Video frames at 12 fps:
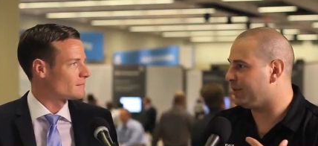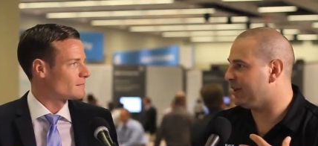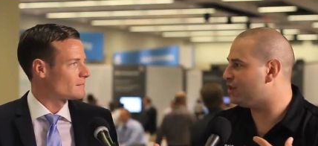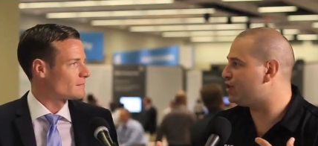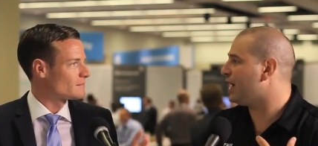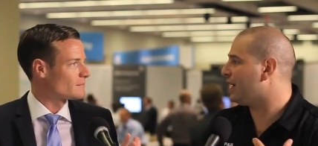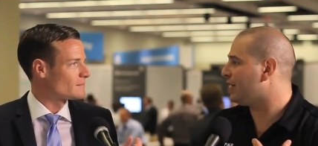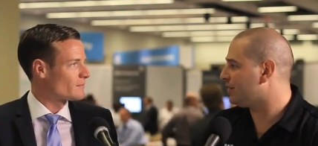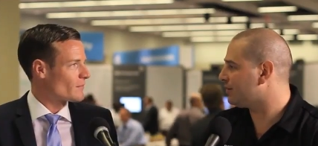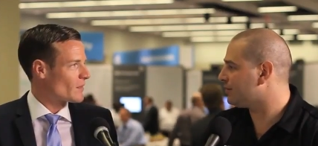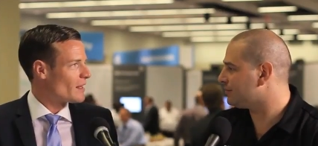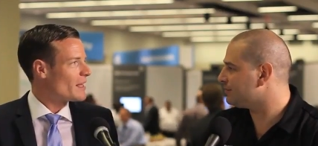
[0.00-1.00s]
Speaker 1: be shared?
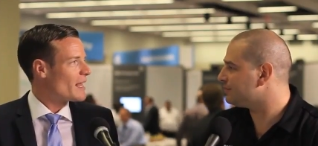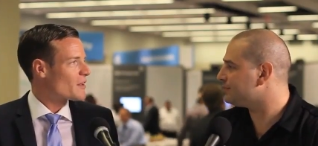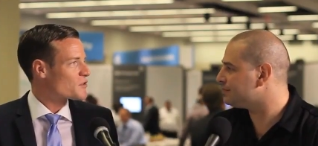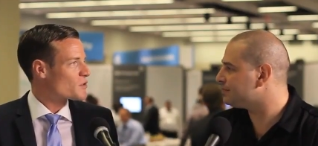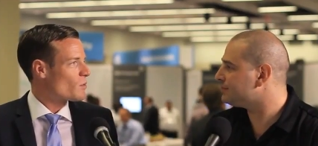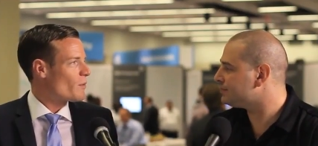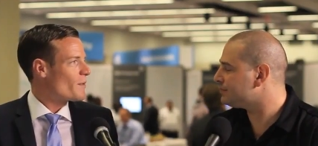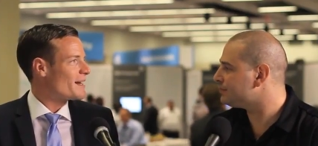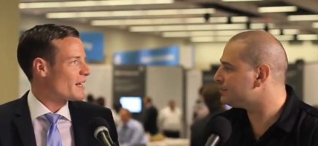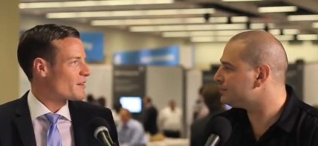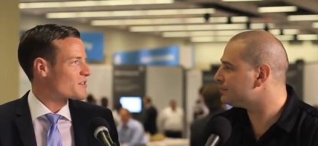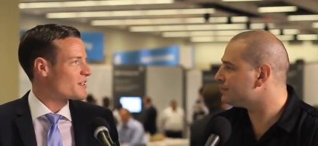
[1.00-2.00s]
Speaker 2: Yeah, so what we
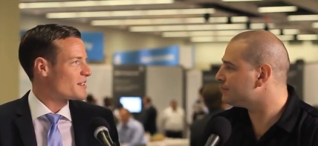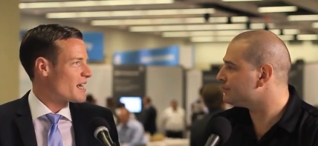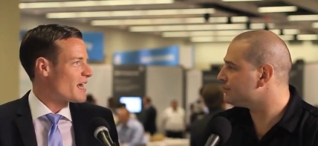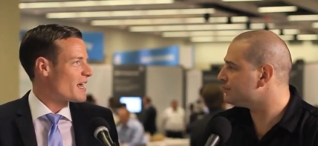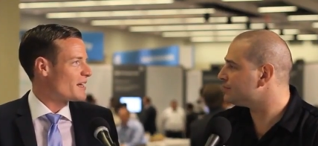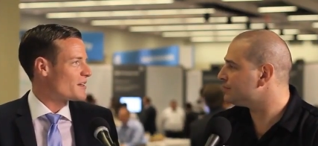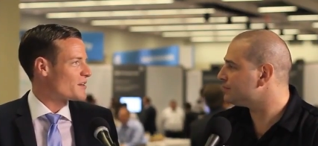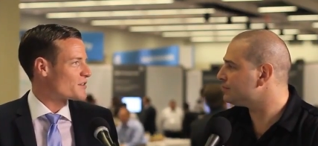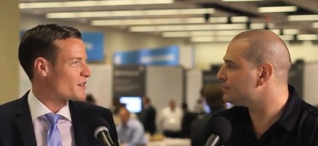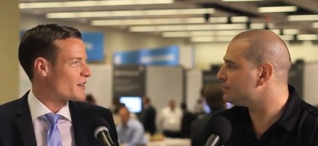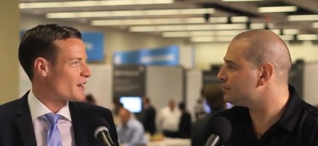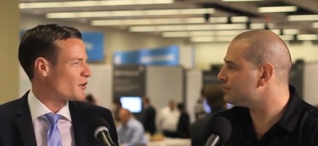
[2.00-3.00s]
announced today
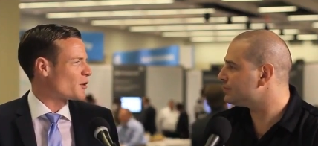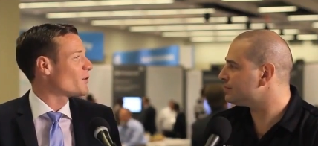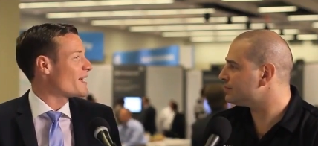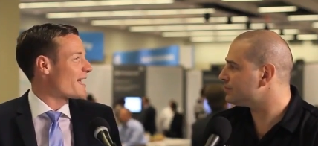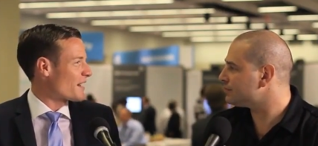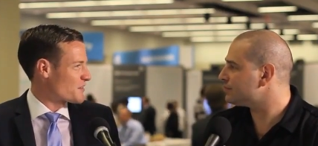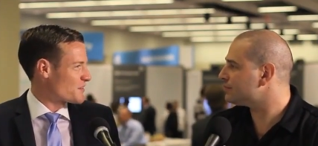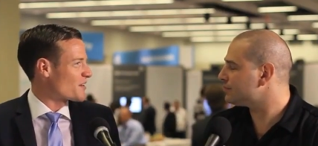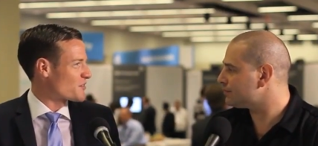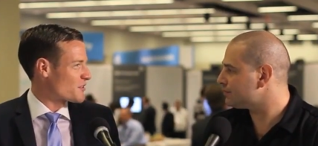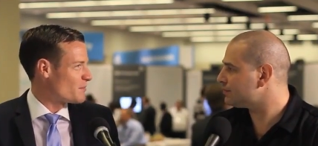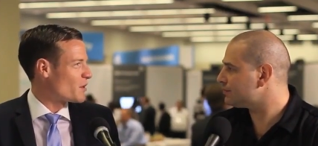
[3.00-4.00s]
is uh, an early
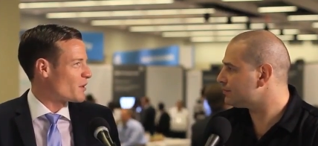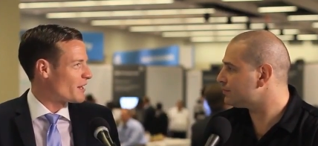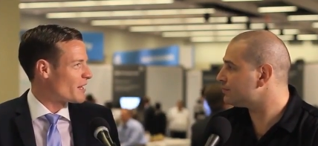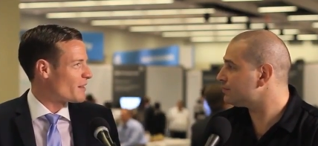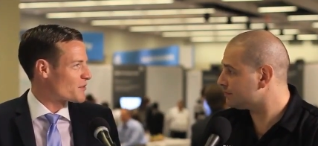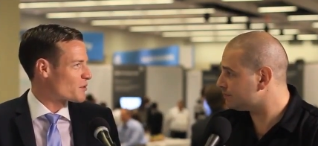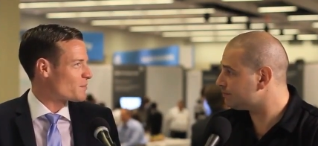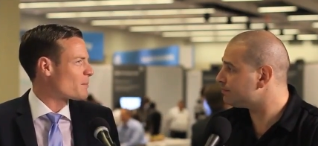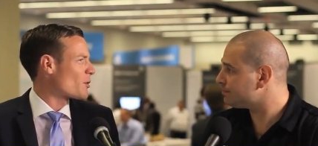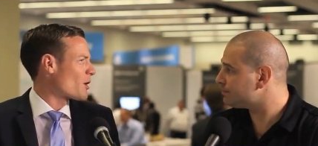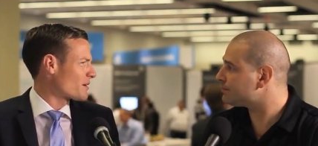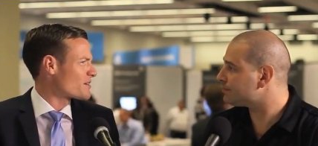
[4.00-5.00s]
access community. This will be
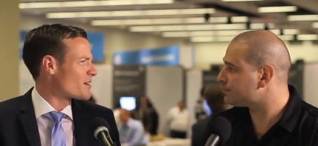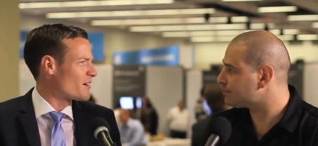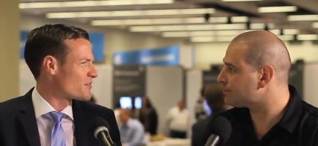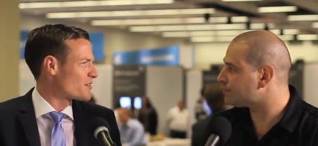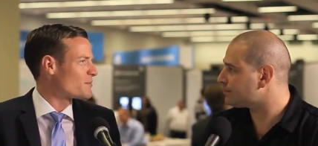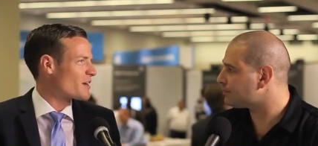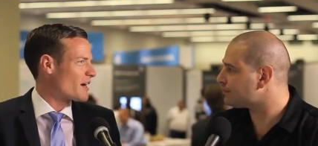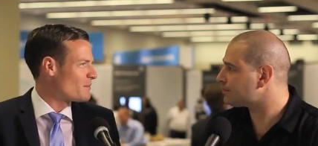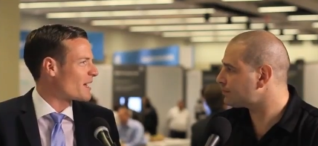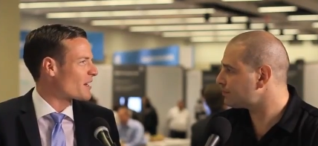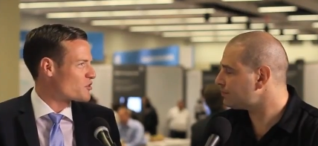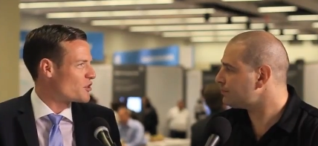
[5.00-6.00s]
mm-hmm. productized sometime
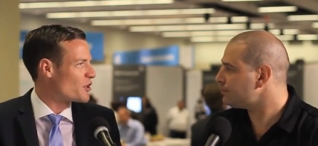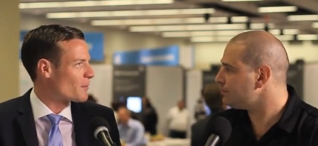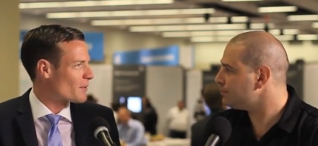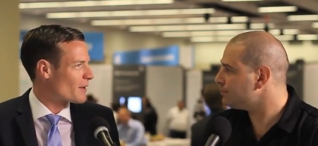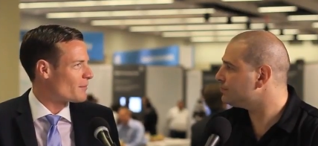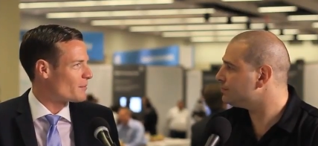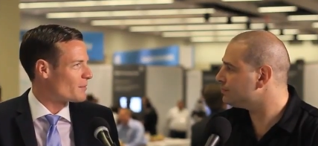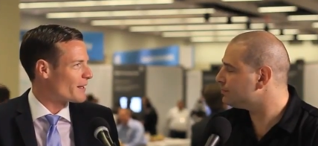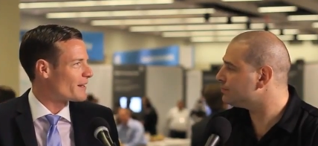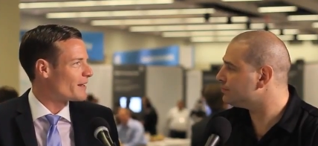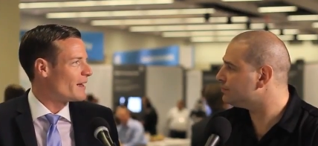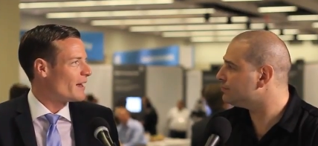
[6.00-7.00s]
next year,
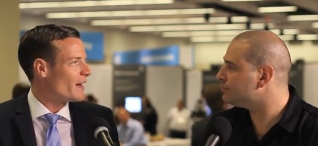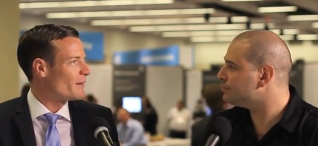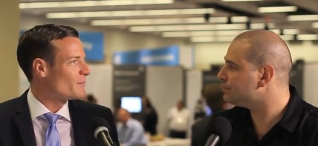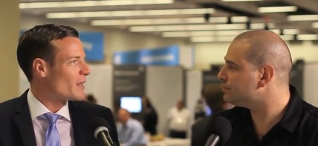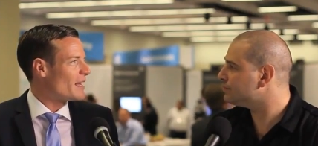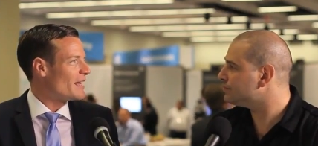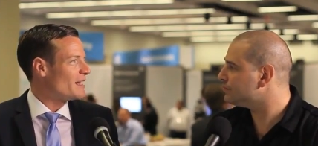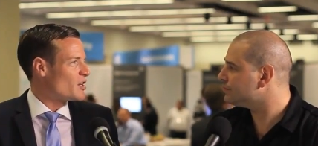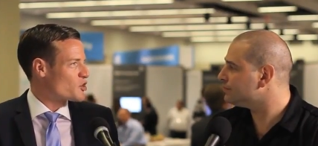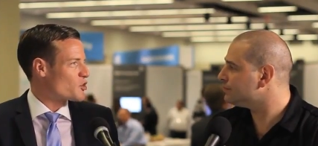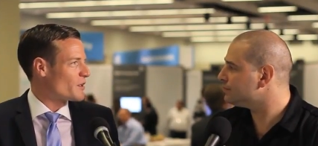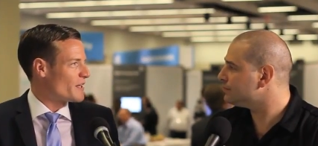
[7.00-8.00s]
probably. Mm-hmm. Um,
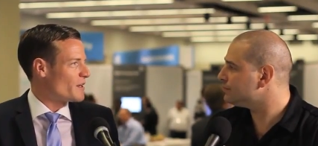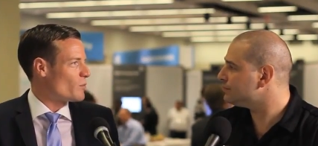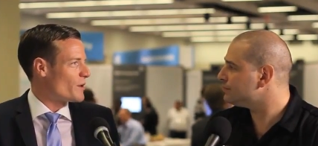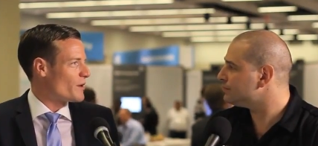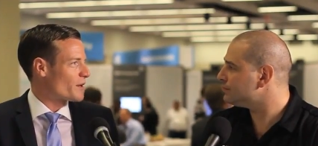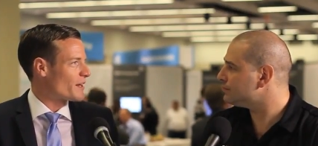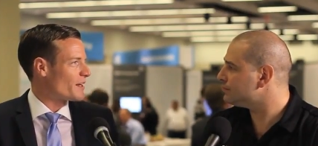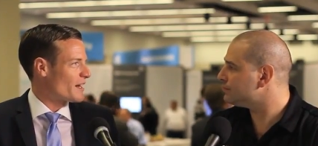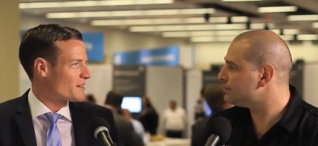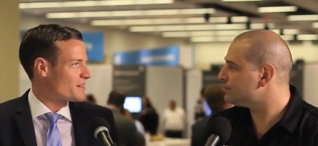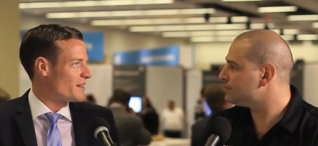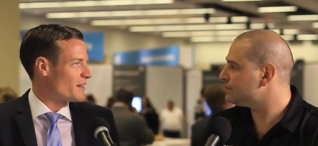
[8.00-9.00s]
initially, we're
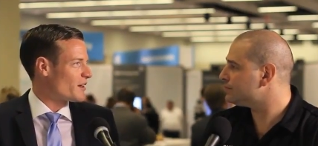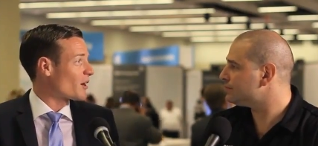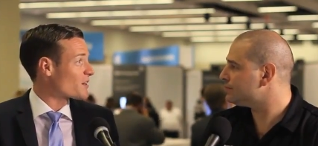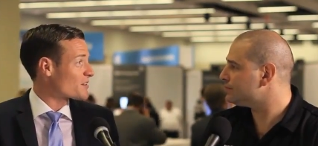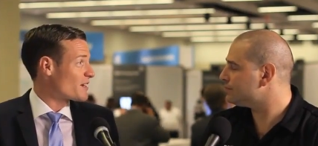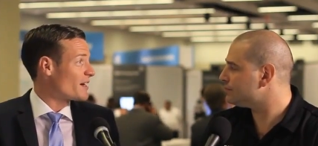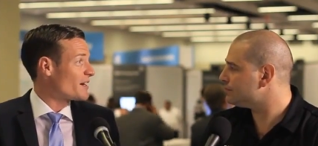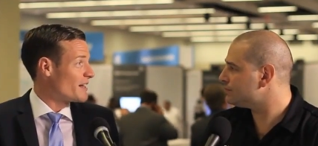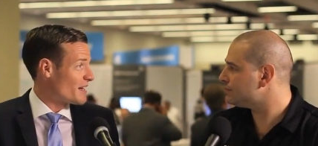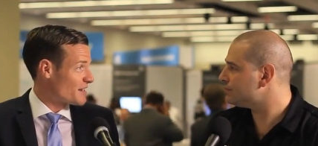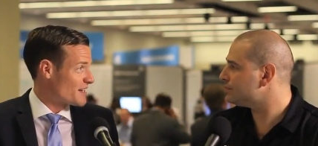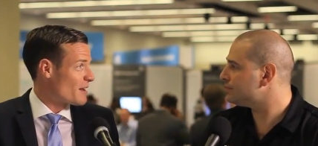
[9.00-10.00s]
connecting ArcSight
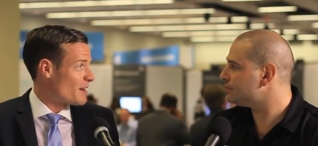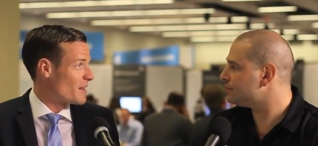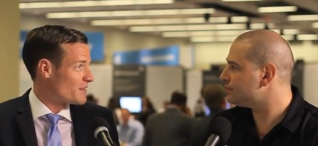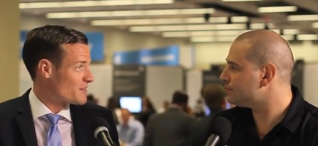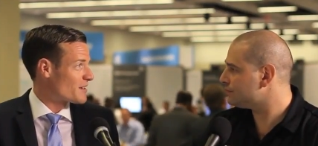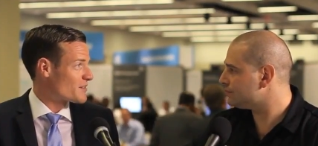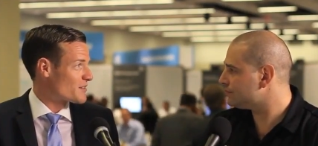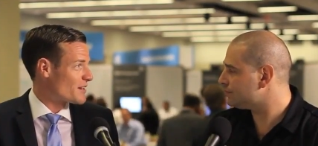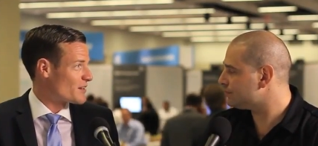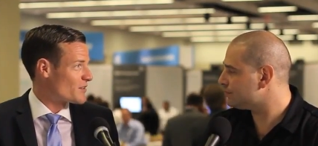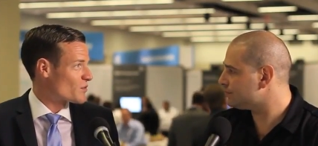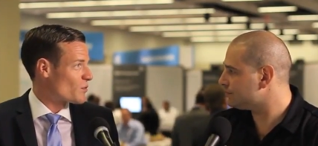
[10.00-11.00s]
ESM
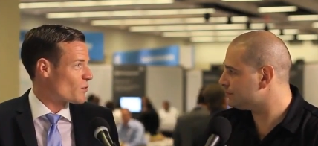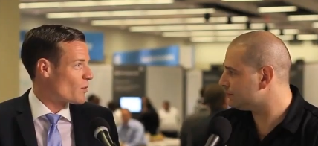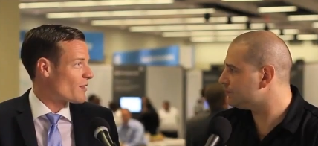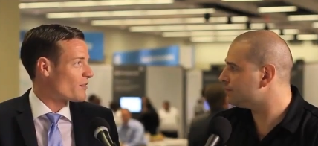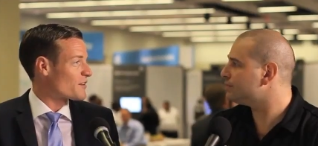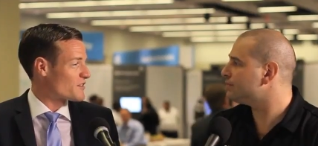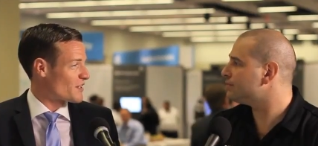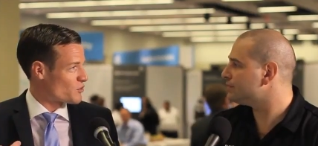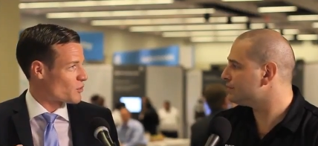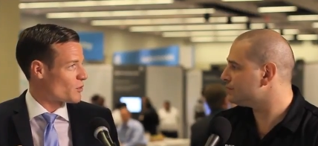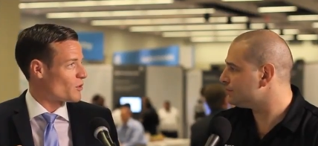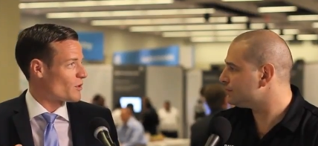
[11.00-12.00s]
instances mm-hmm. with a
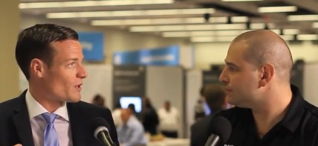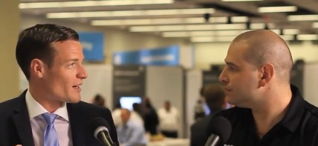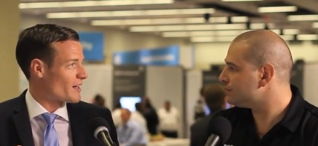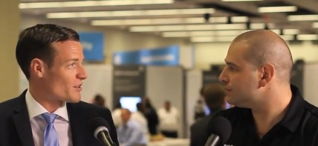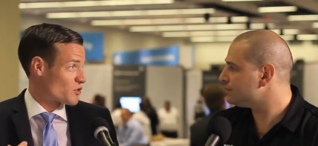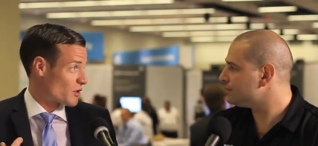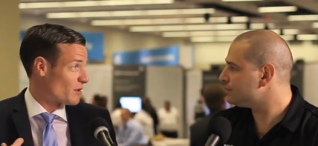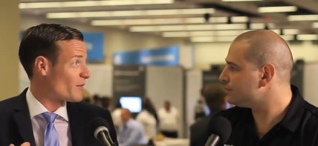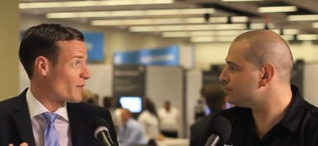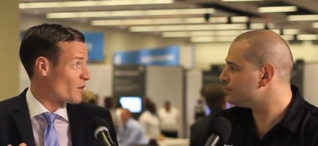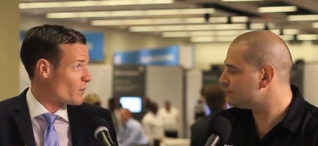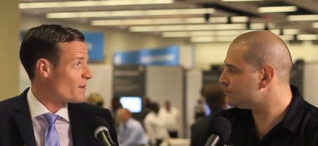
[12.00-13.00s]
central uh, server
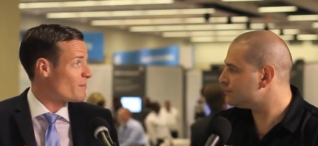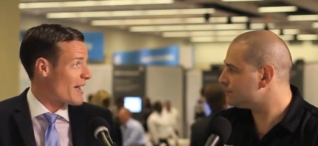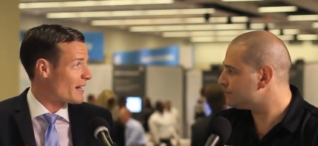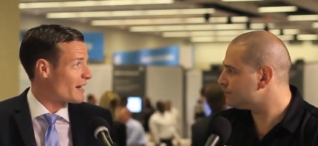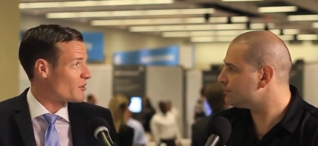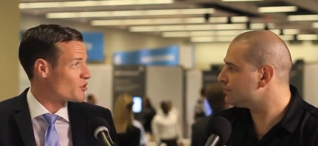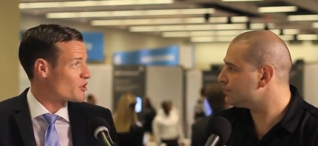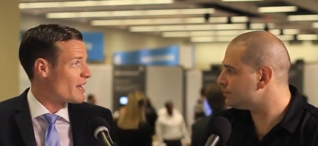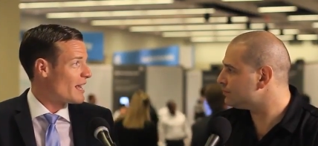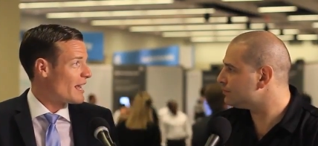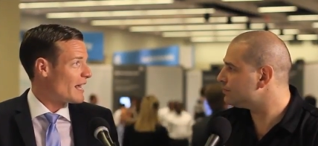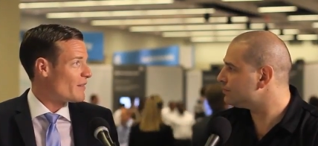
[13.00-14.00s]
that we manage,
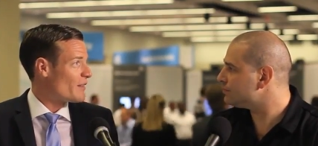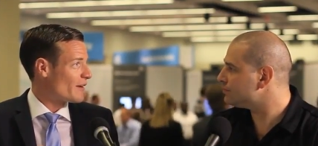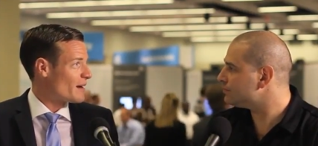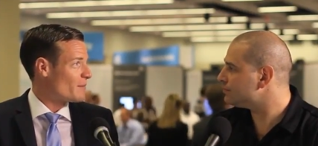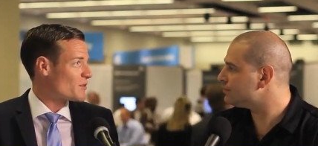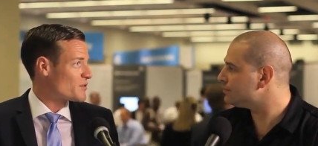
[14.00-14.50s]
mm-hmm. and they're able